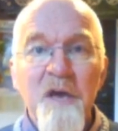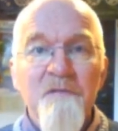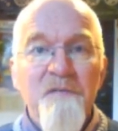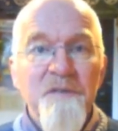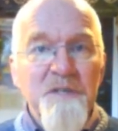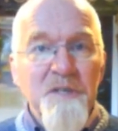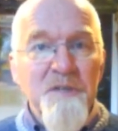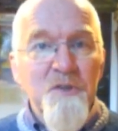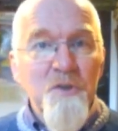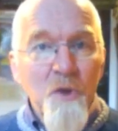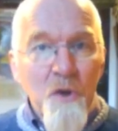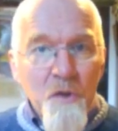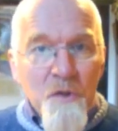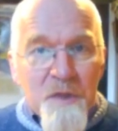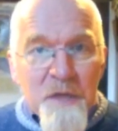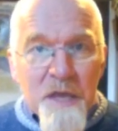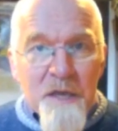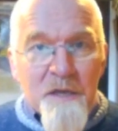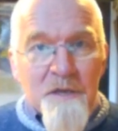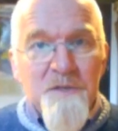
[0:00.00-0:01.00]
This is not
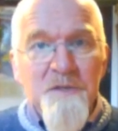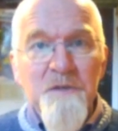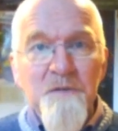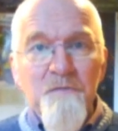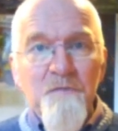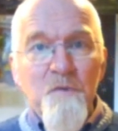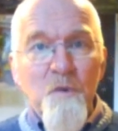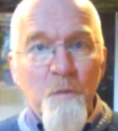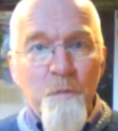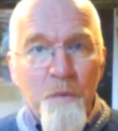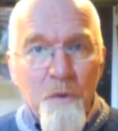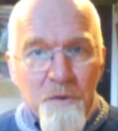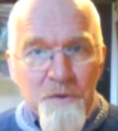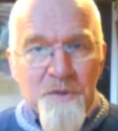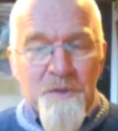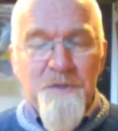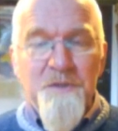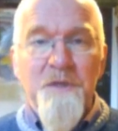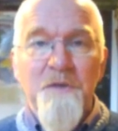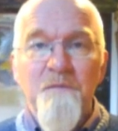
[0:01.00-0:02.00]
negative nor
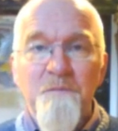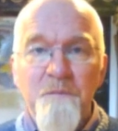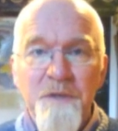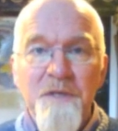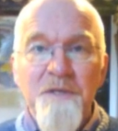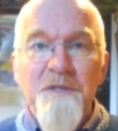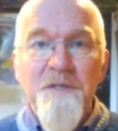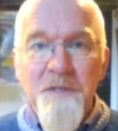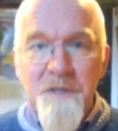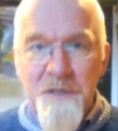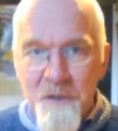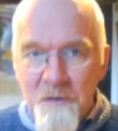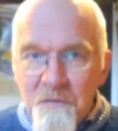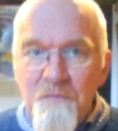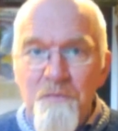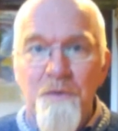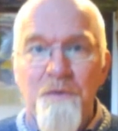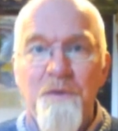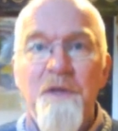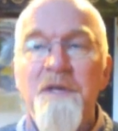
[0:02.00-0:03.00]
positive, but it's
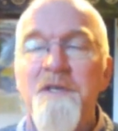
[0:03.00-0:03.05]
different.